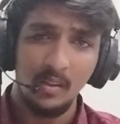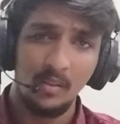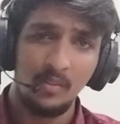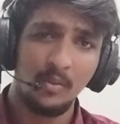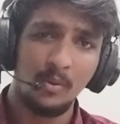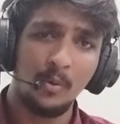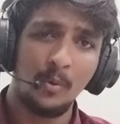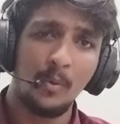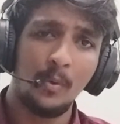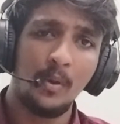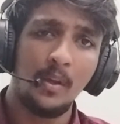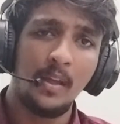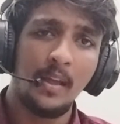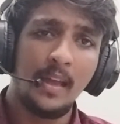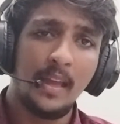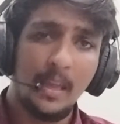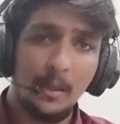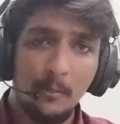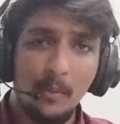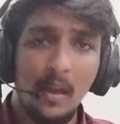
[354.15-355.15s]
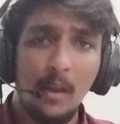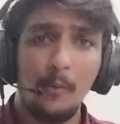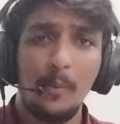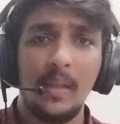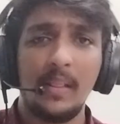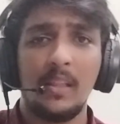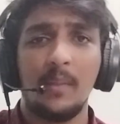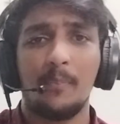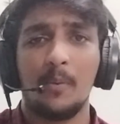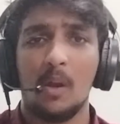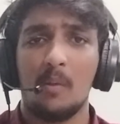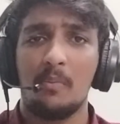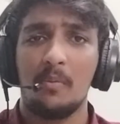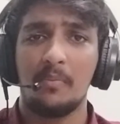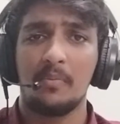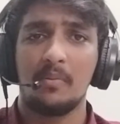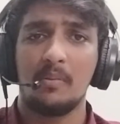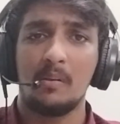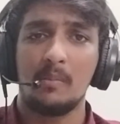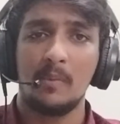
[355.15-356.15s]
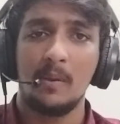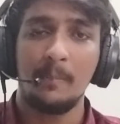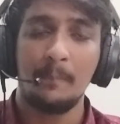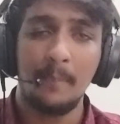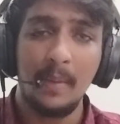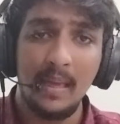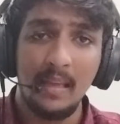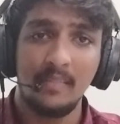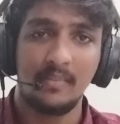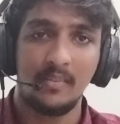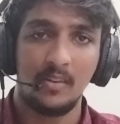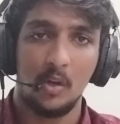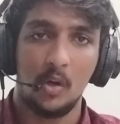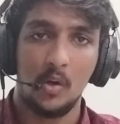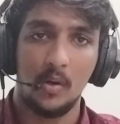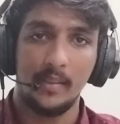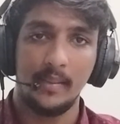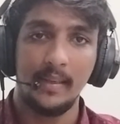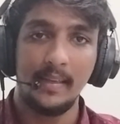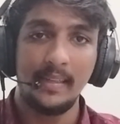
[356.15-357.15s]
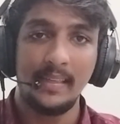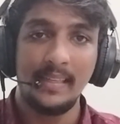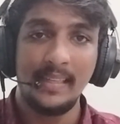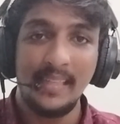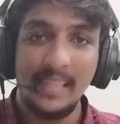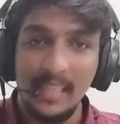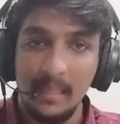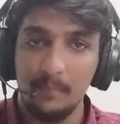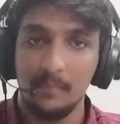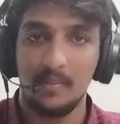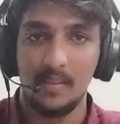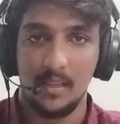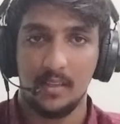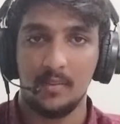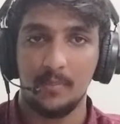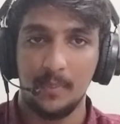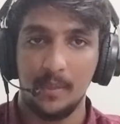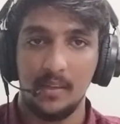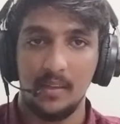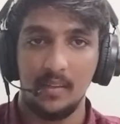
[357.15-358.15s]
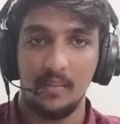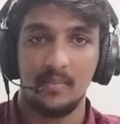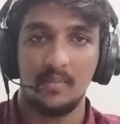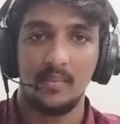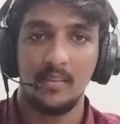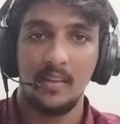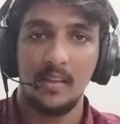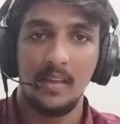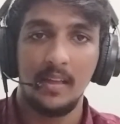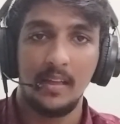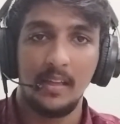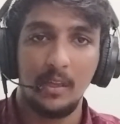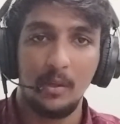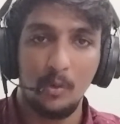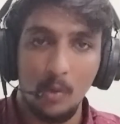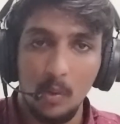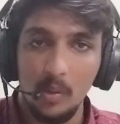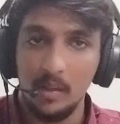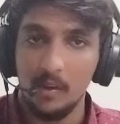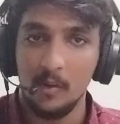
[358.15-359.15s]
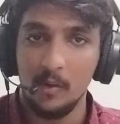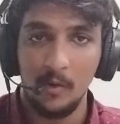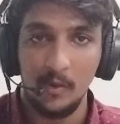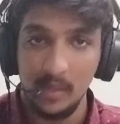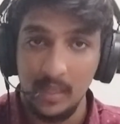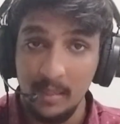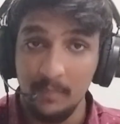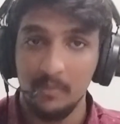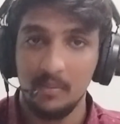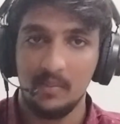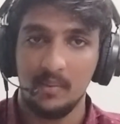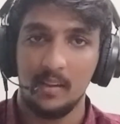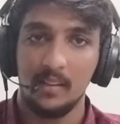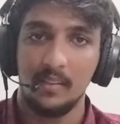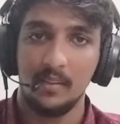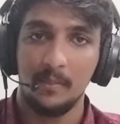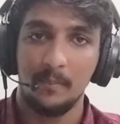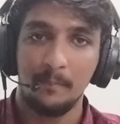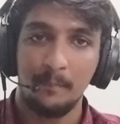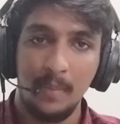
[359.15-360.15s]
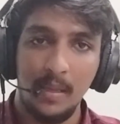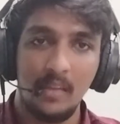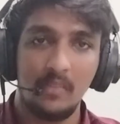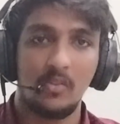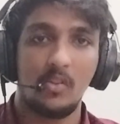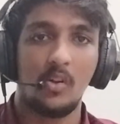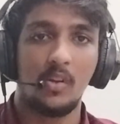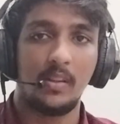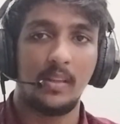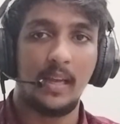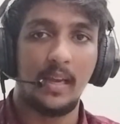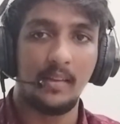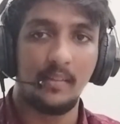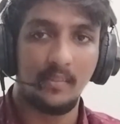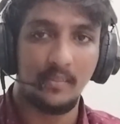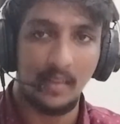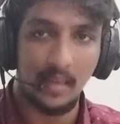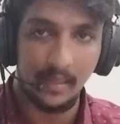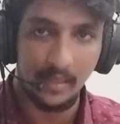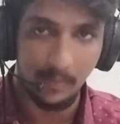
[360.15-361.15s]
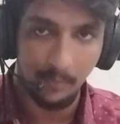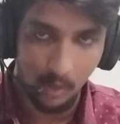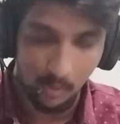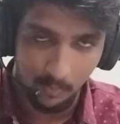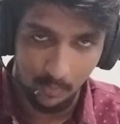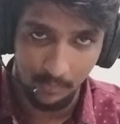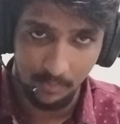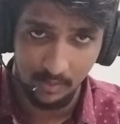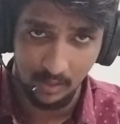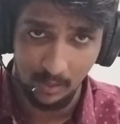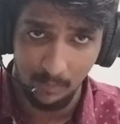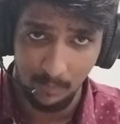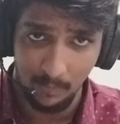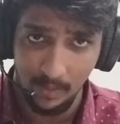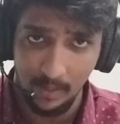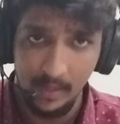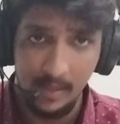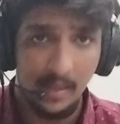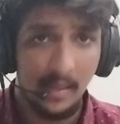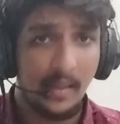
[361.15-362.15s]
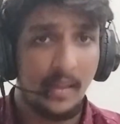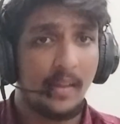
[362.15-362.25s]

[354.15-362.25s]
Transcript: So evaluate the problem statement based on the team's expertise. You know your team's strength. Based on that, select a problem statement.